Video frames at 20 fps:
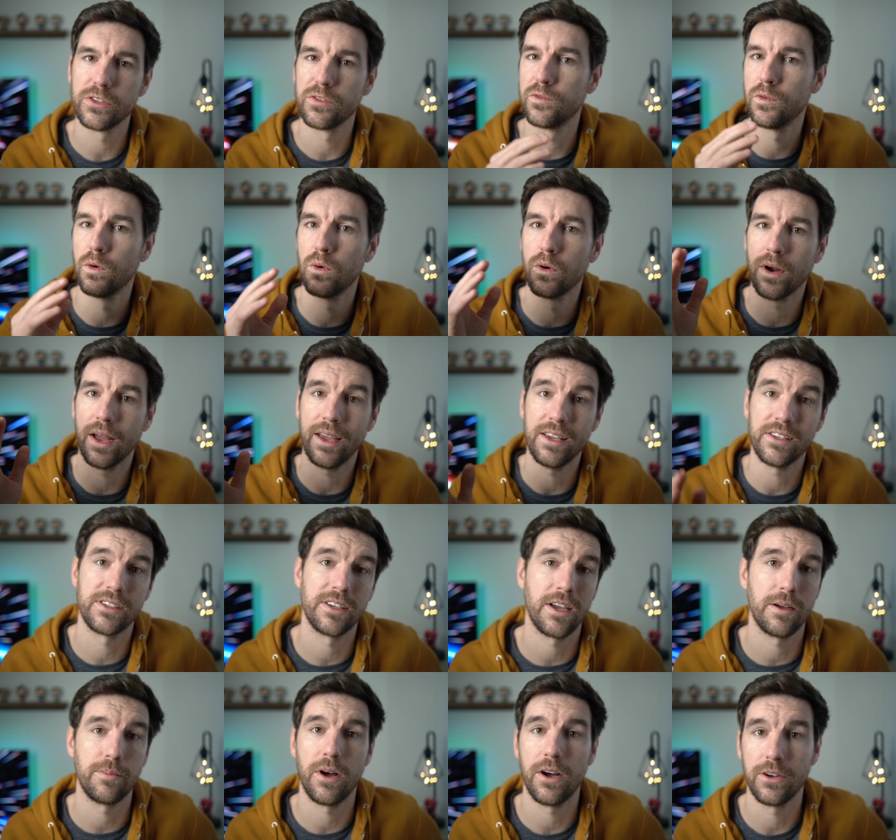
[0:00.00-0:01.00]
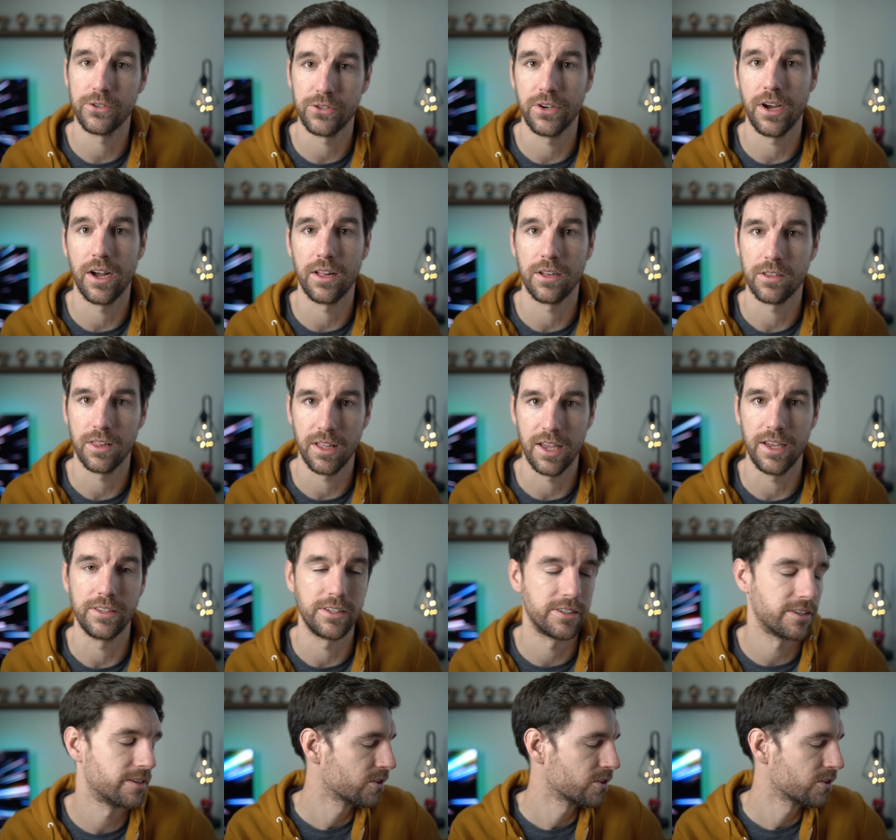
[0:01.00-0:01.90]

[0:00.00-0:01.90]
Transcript: for a sub $100 lens.